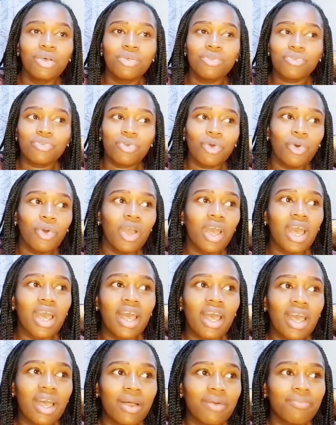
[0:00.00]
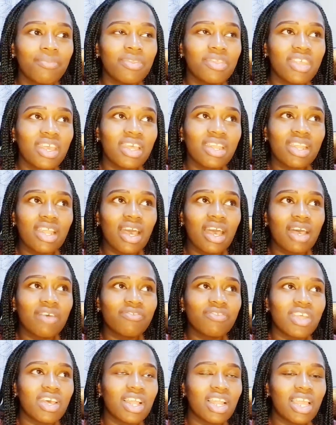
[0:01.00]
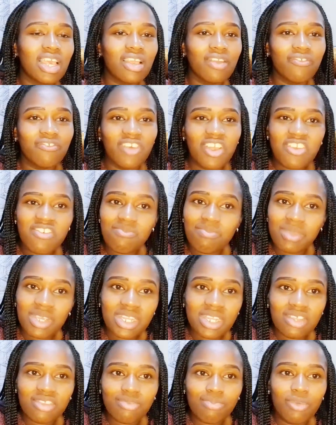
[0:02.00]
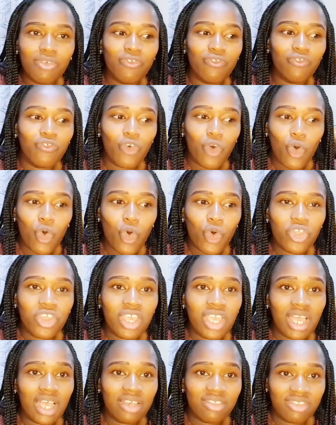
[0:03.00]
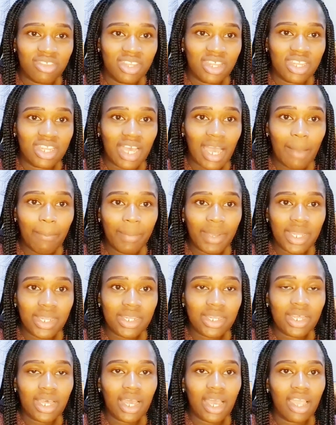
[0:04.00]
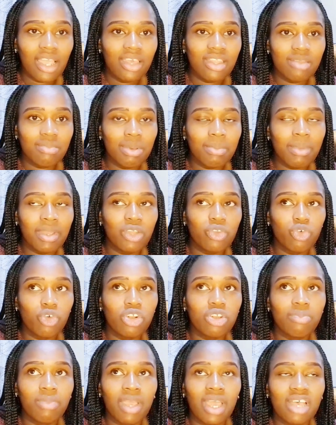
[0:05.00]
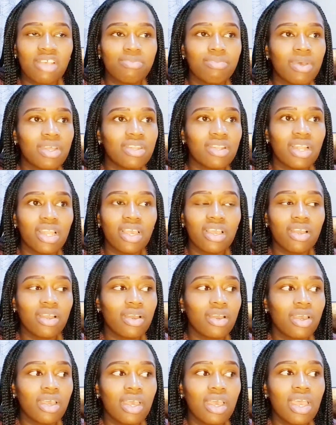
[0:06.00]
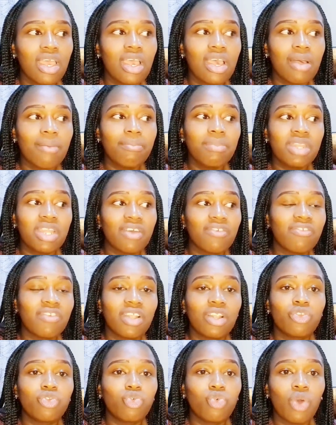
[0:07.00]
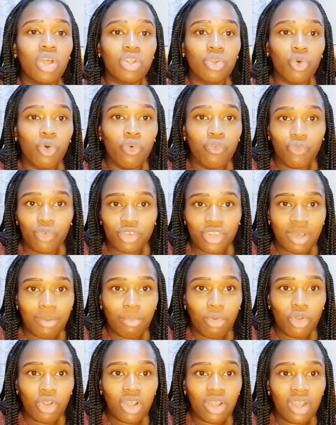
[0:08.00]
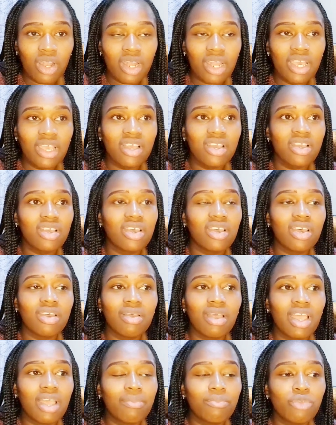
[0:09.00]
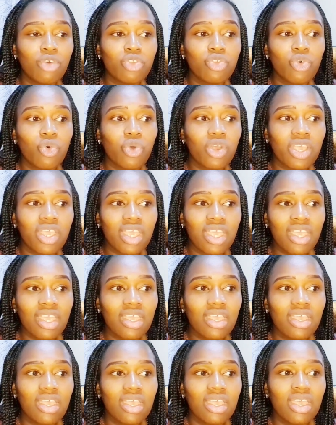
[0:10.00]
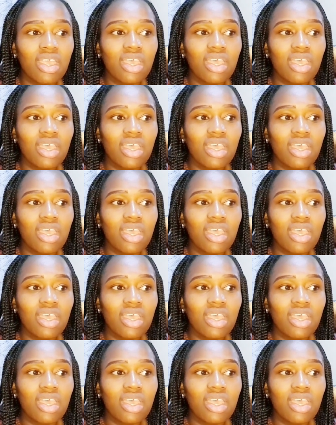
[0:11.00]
So then after like 5 minutes before the accident happened, I remember I told my husband, like, me na feel too uncomfortable. Like, I'm not okay.